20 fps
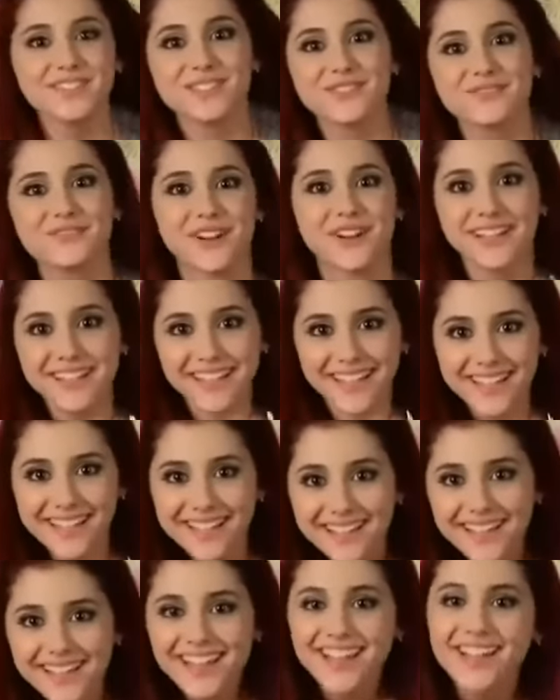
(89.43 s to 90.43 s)
It was
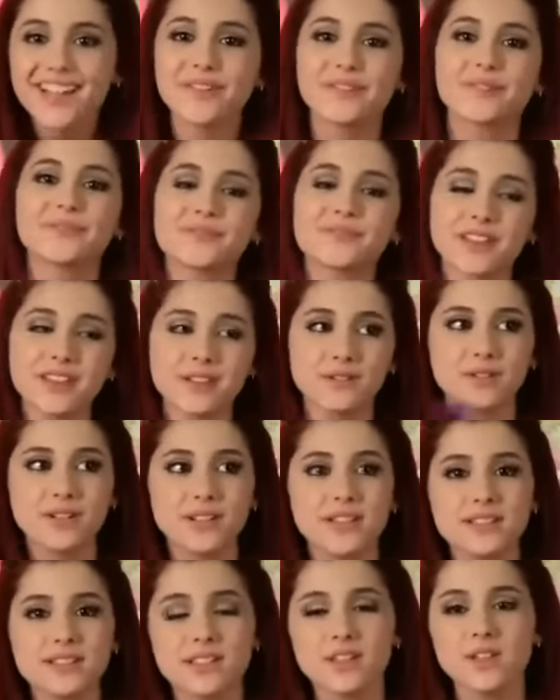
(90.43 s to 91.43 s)
funny
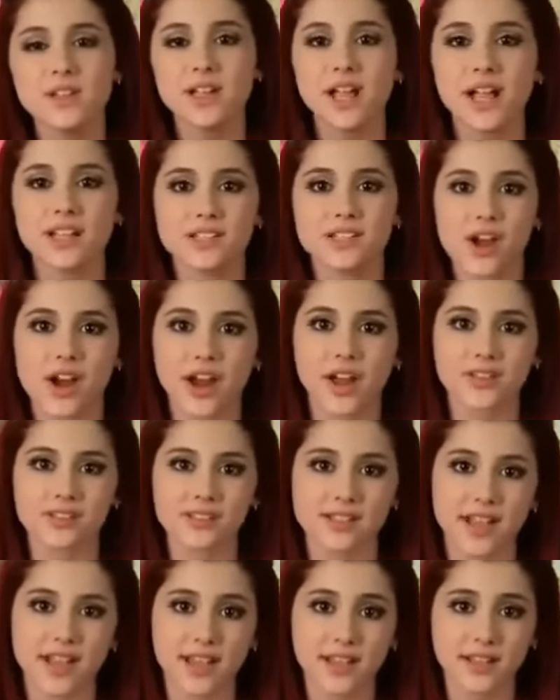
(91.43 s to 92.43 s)
until it got dark
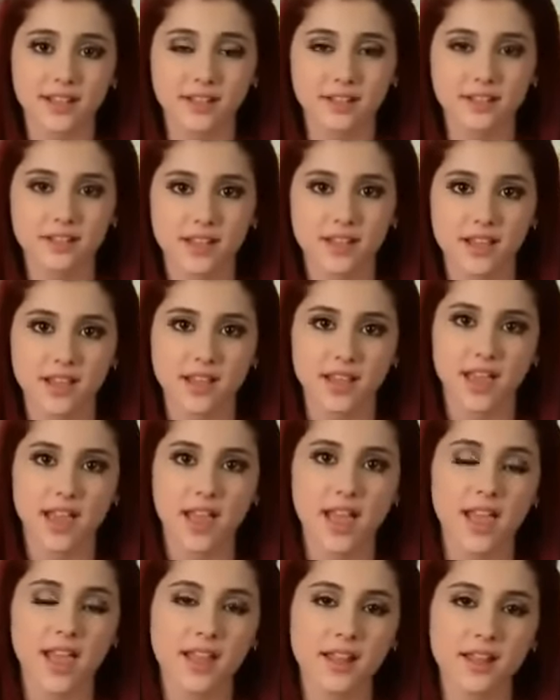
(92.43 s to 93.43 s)
outside.
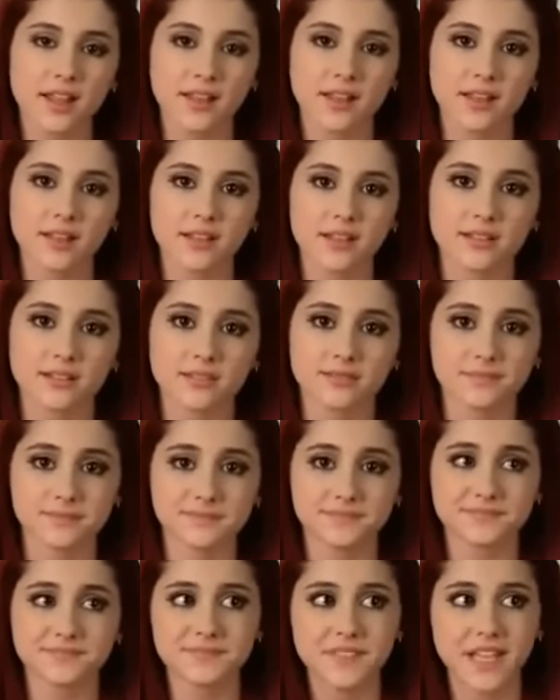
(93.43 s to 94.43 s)
And
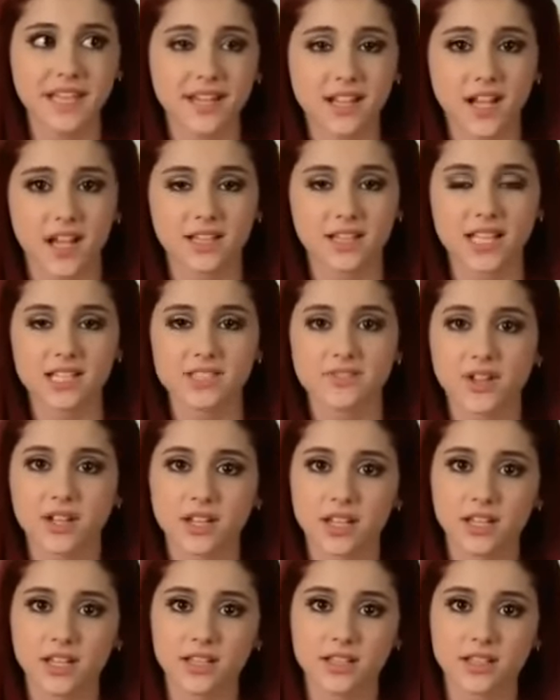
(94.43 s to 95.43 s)
then it got less
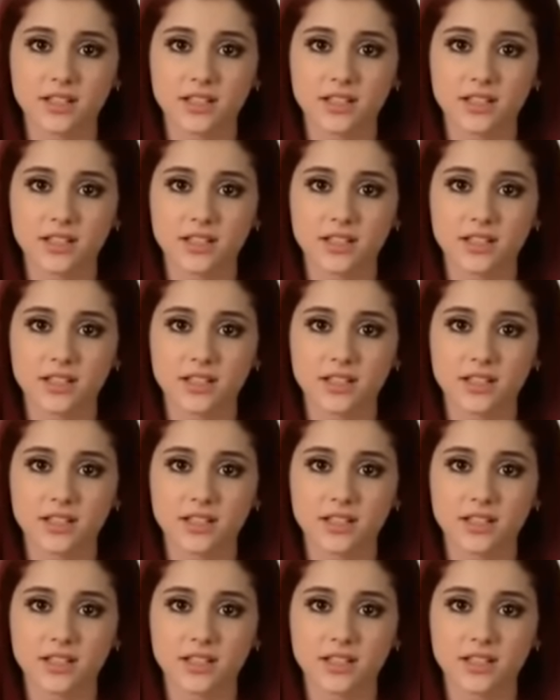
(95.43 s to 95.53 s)
funny.